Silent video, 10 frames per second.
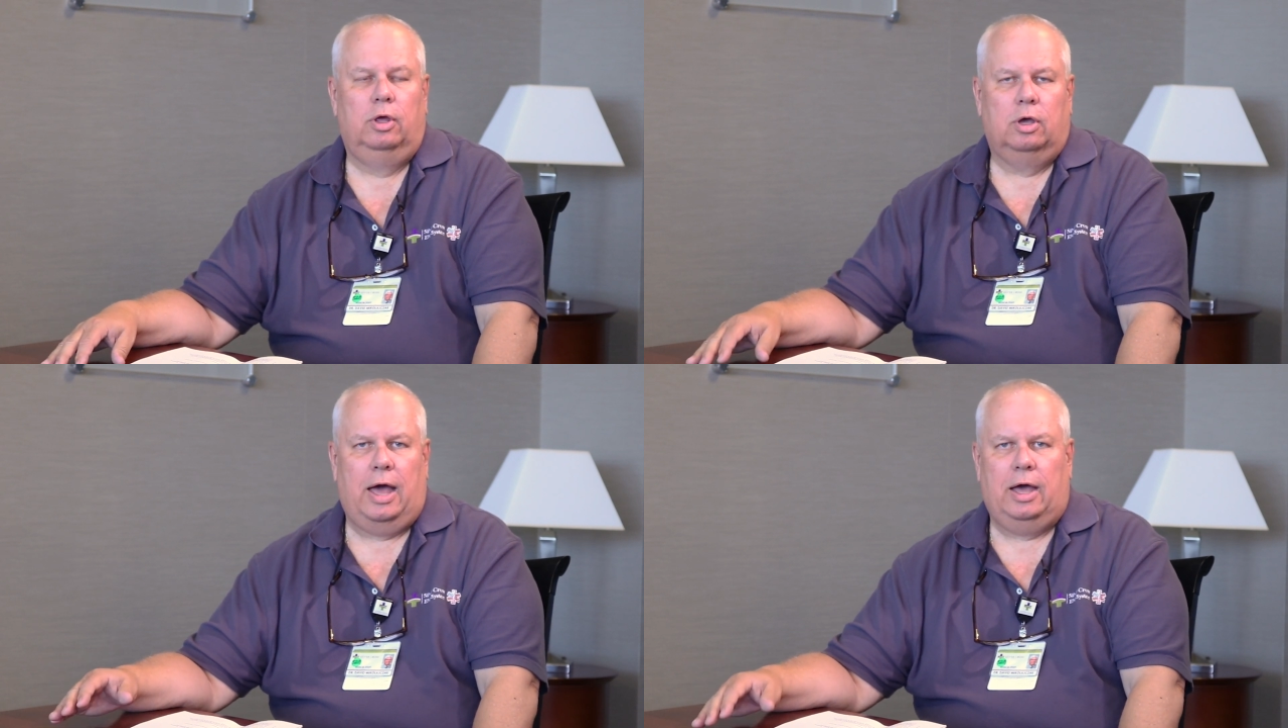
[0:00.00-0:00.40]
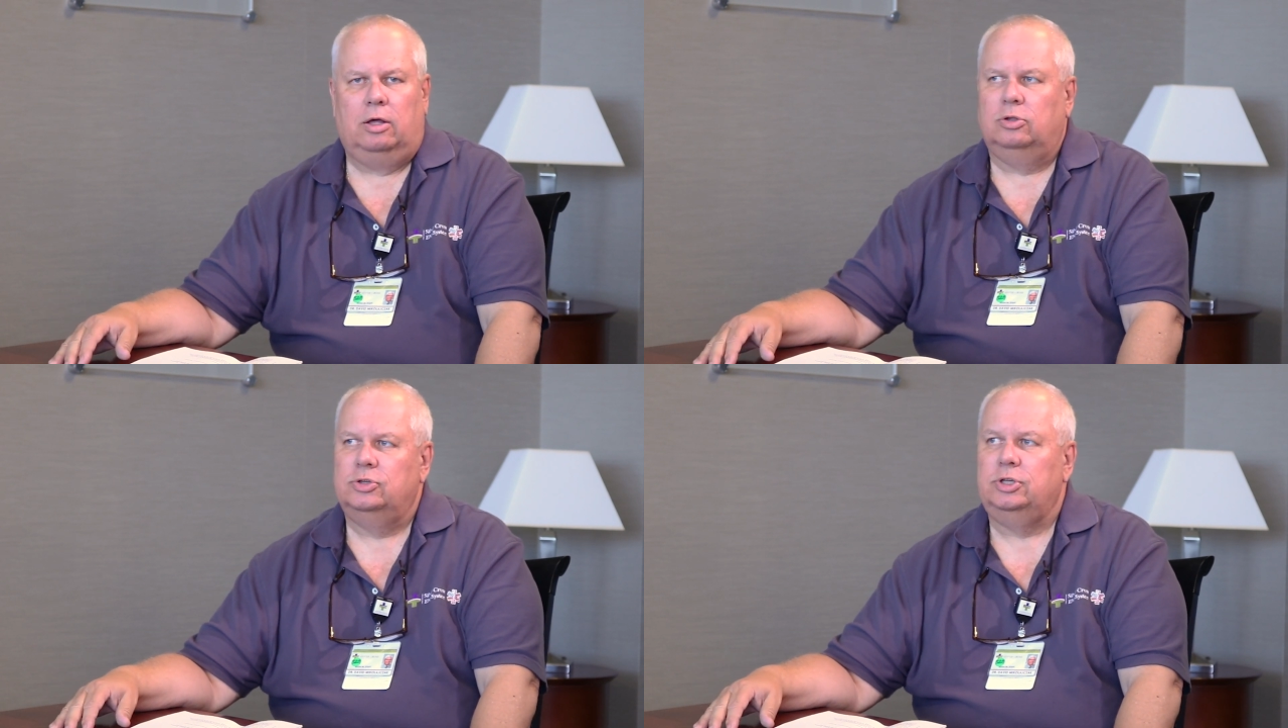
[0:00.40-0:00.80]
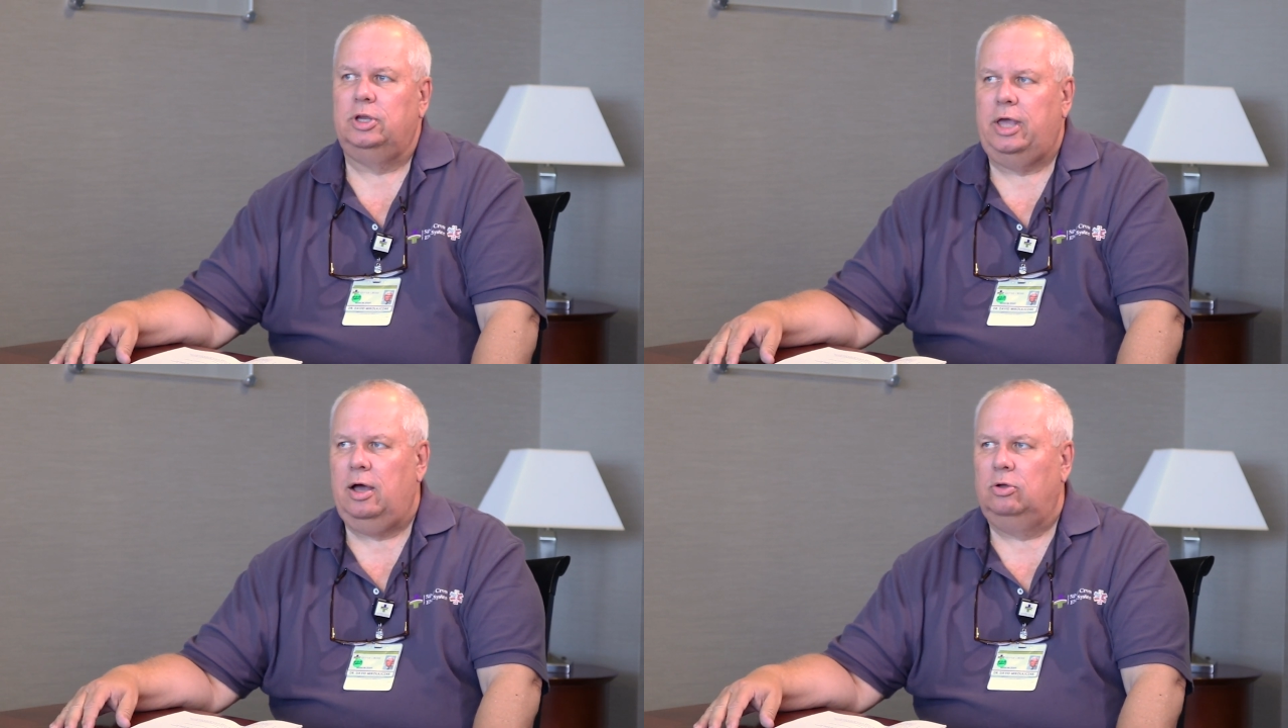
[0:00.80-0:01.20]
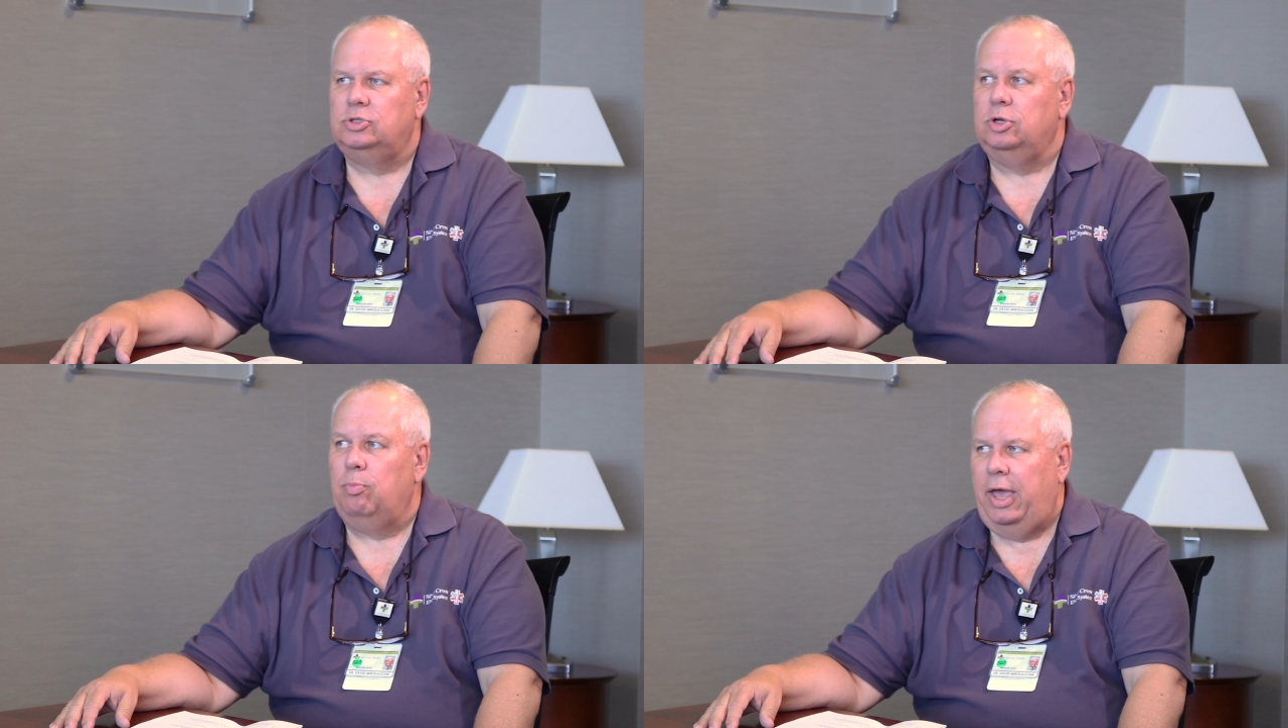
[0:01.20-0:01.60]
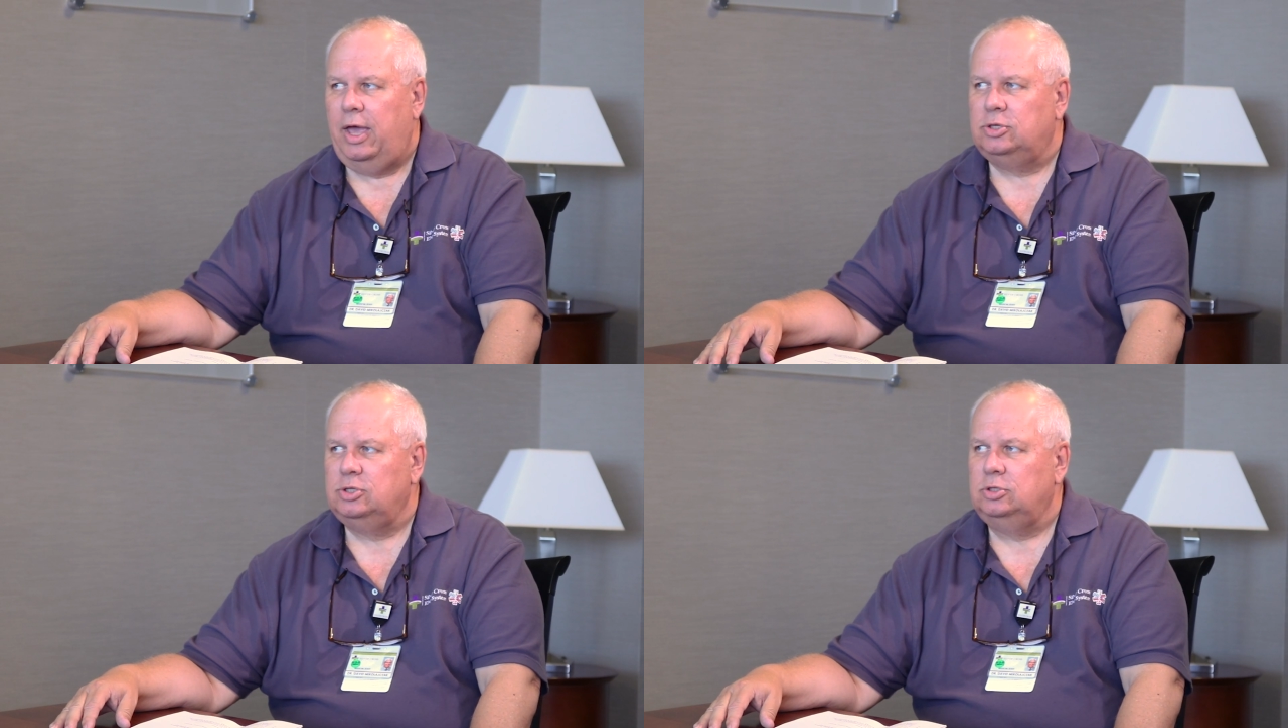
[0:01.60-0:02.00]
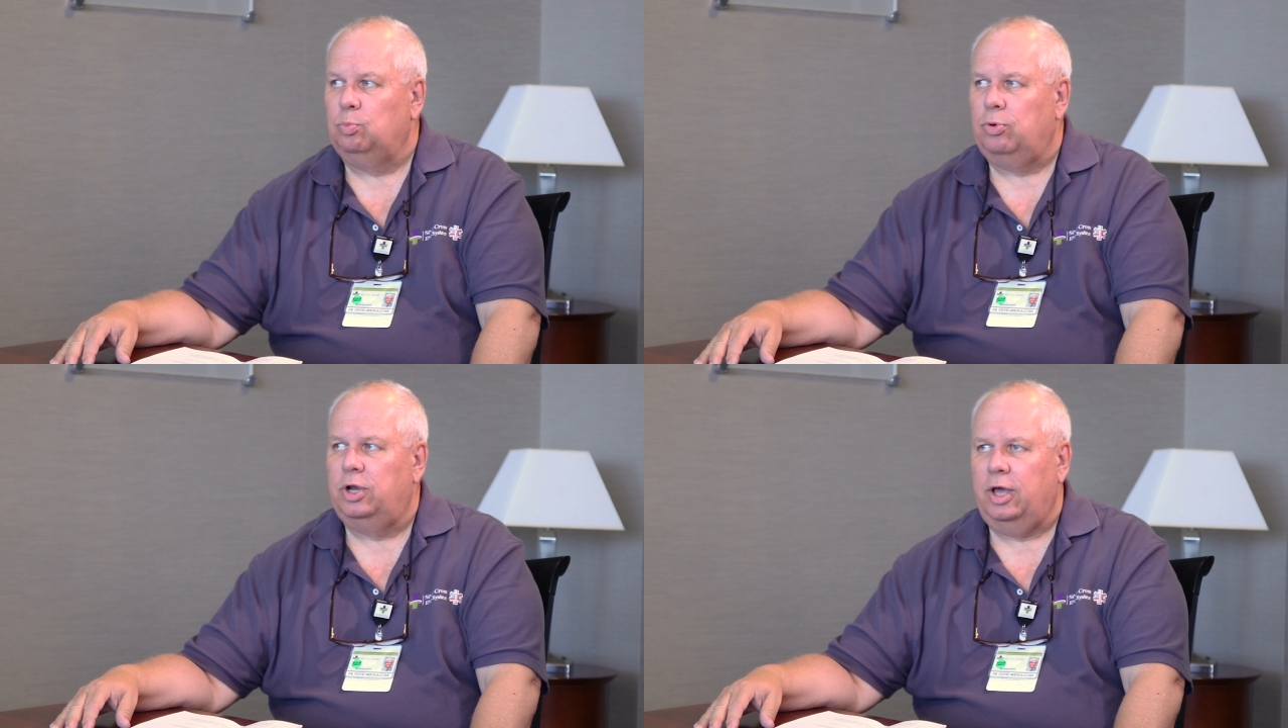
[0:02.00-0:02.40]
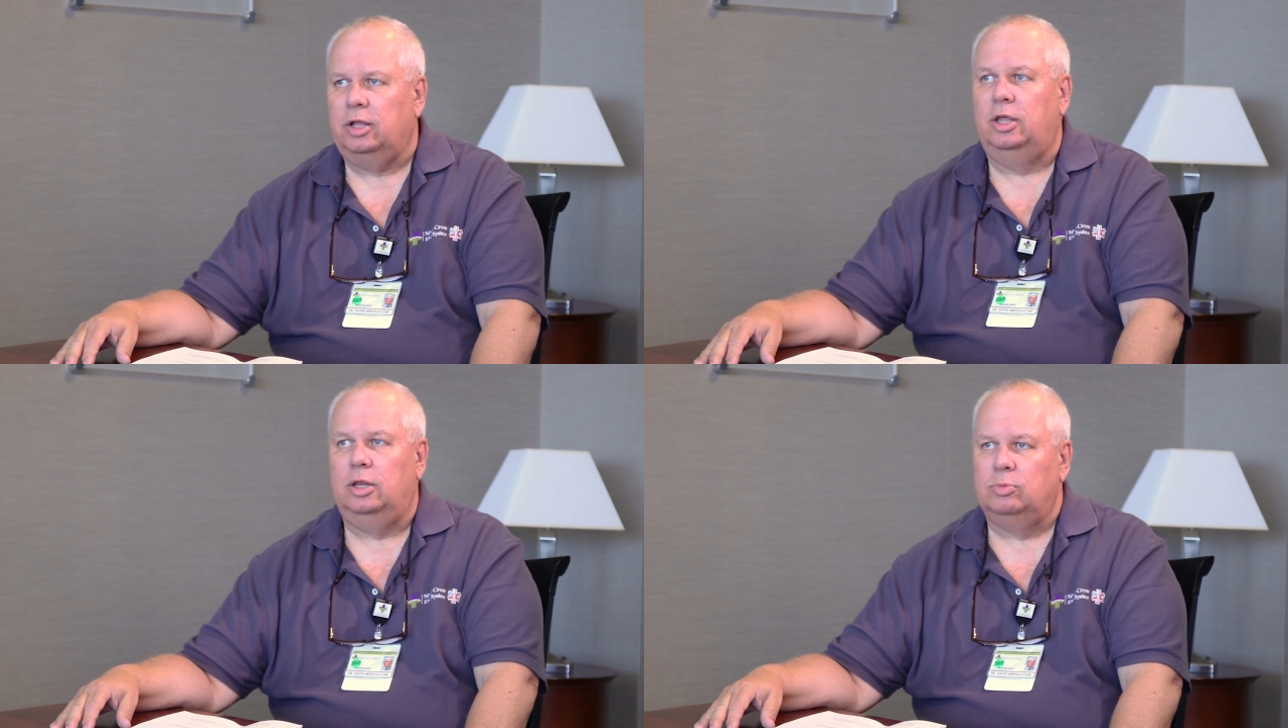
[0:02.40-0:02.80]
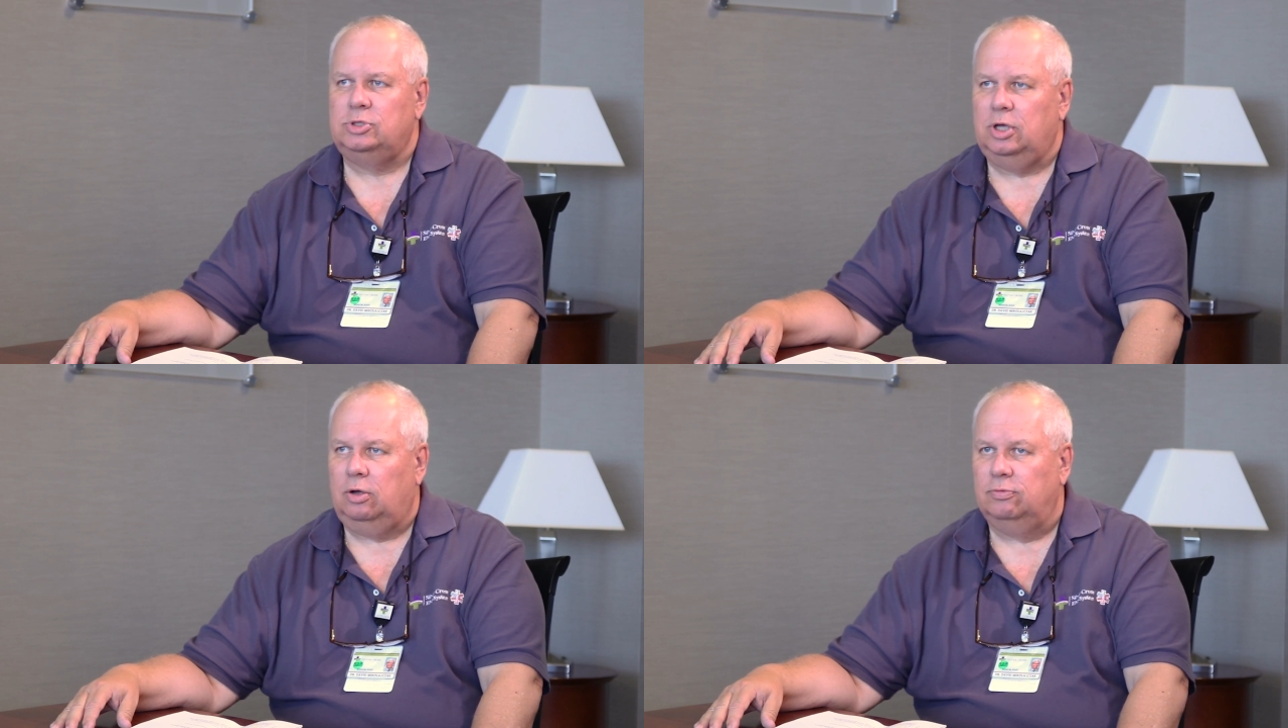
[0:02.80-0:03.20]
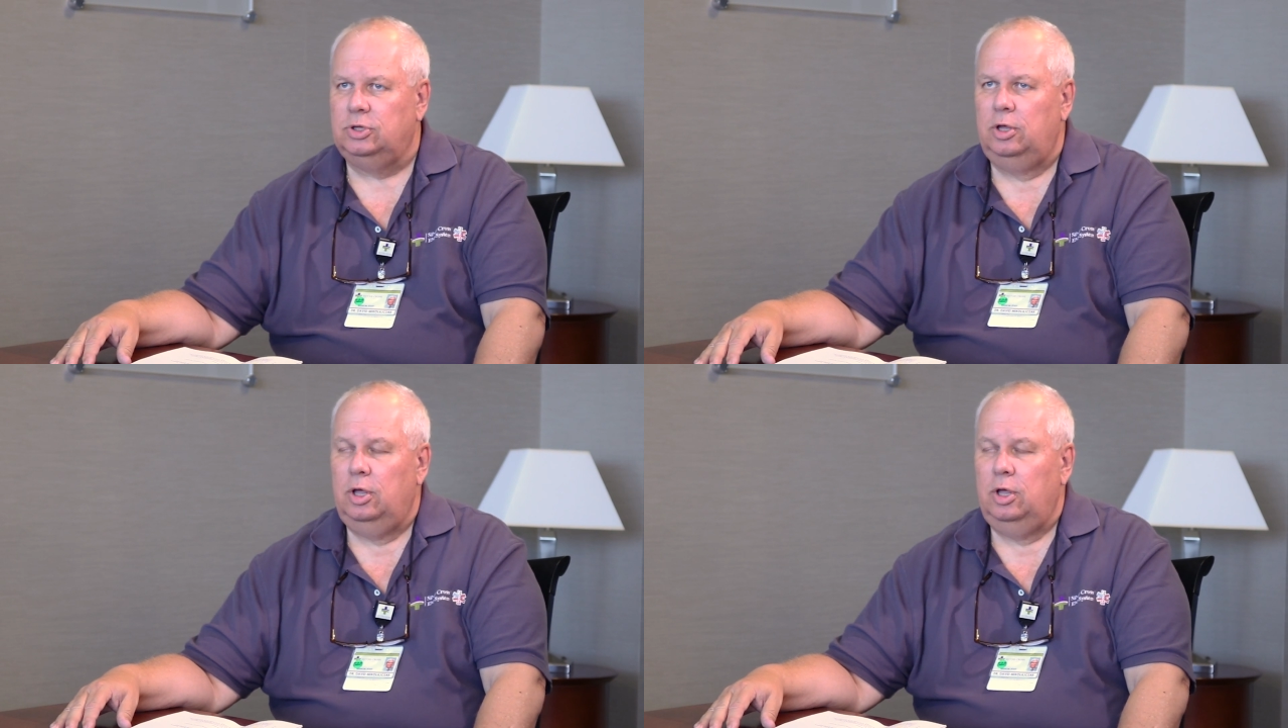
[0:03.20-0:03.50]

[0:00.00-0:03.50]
goggles and gowns and masks and protecting themselves,